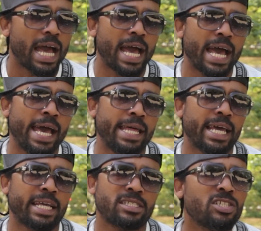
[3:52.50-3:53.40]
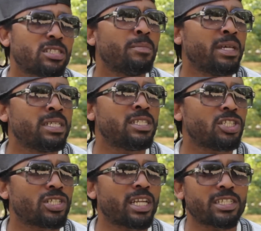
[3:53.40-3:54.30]
And I turned to
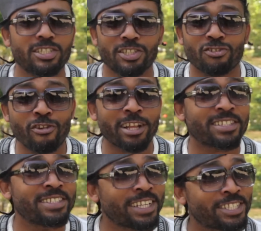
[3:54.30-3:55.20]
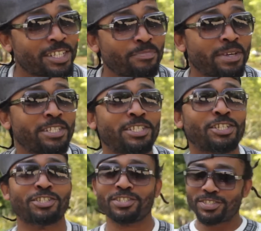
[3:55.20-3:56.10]
meditation, I turned to transcendental
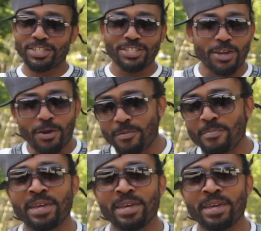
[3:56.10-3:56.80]
meditation, sitting down and